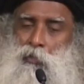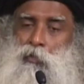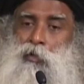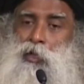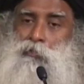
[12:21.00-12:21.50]

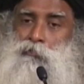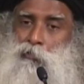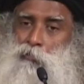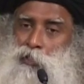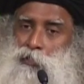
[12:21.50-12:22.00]
Only if
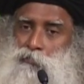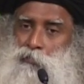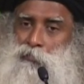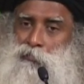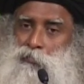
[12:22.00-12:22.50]
you are
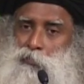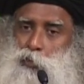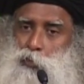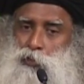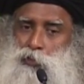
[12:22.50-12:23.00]
blissful,
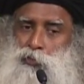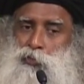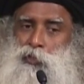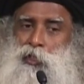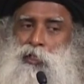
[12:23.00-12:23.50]
you will
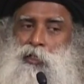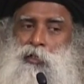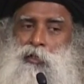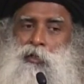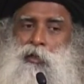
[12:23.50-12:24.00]
truly
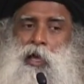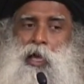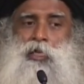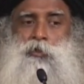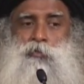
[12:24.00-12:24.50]

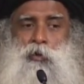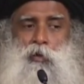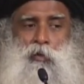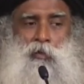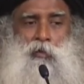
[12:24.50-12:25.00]

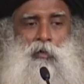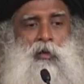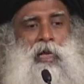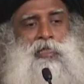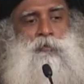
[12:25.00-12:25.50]
explore
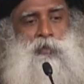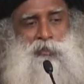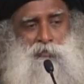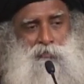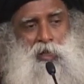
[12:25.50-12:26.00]
all
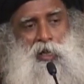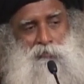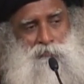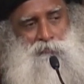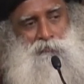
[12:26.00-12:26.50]
aspects of
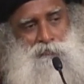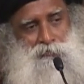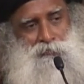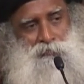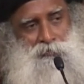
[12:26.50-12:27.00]

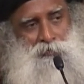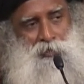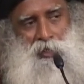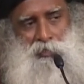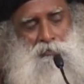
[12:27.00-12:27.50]
life.
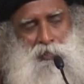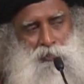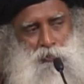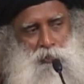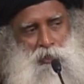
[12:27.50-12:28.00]

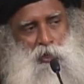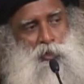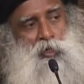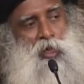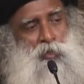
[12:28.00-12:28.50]
Otherwise, you will not
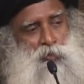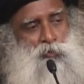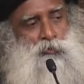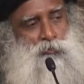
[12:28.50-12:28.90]
dare to.